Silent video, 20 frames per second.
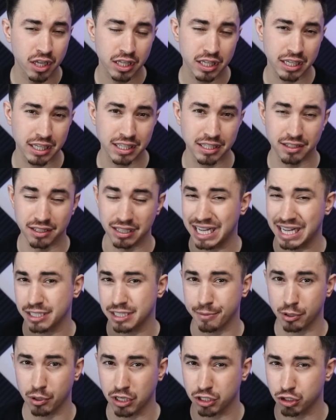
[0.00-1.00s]
The last
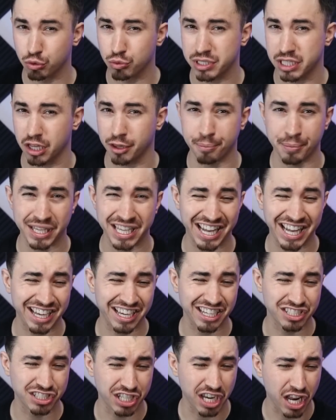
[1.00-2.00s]
time he wrestled was at the beginning
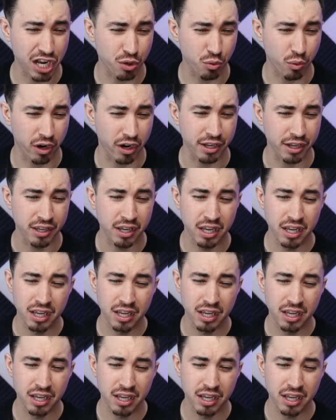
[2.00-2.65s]
of January.